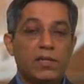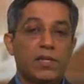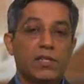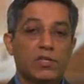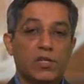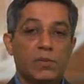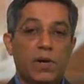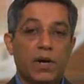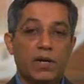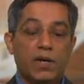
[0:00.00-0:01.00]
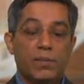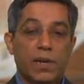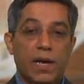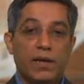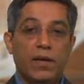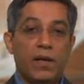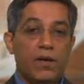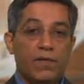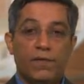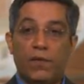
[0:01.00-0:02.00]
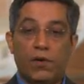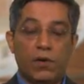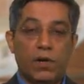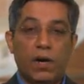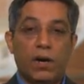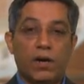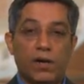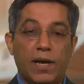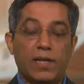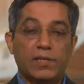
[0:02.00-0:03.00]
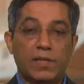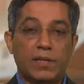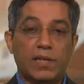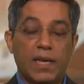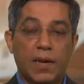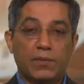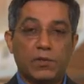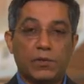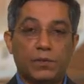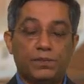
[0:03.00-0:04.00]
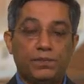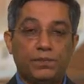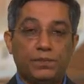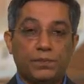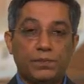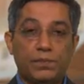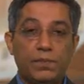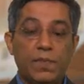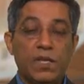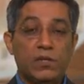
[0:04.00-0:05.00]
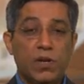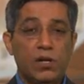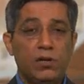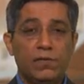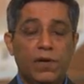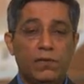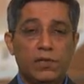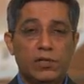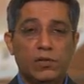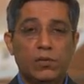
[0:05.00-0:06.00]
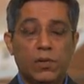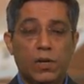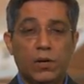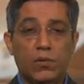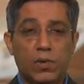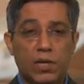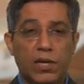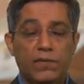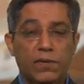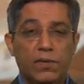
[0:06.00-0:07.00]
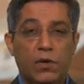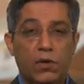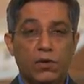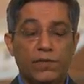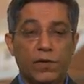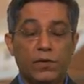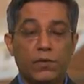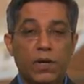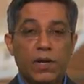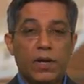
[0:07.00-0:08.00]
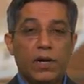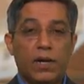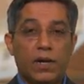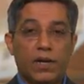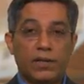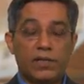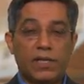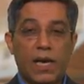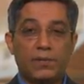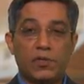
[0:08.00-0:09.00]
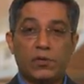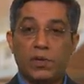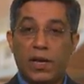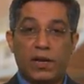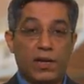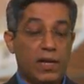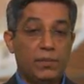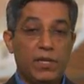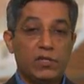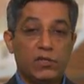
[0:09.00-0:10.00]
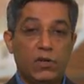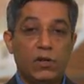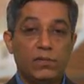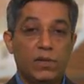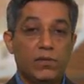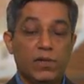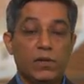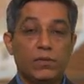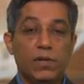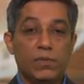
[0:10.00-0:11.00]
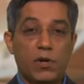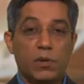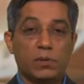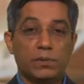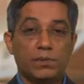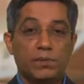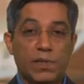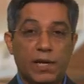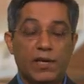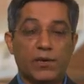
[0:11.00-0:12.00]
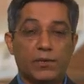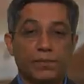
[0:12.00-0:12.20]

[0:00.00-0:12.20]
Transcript: digital marketing plan for our clients in the capstone. So I'll look forward to working with all of you in this capstone and helping solve a real world problem. Thank you.